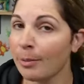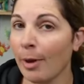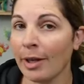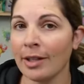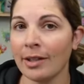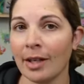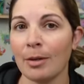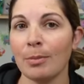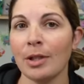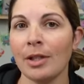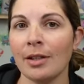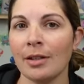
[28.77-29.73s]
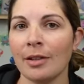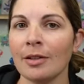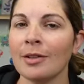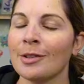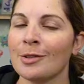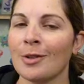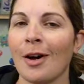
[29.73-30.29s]
Mikey can't be here,
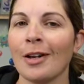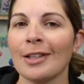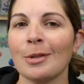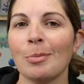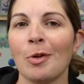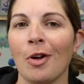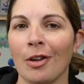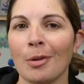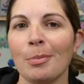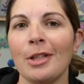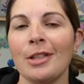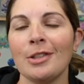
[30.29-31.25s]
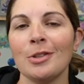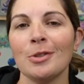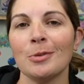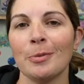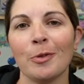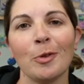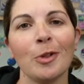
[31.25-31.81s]
so I'll get to pull all the Pikachus
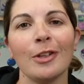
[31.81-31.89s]
before he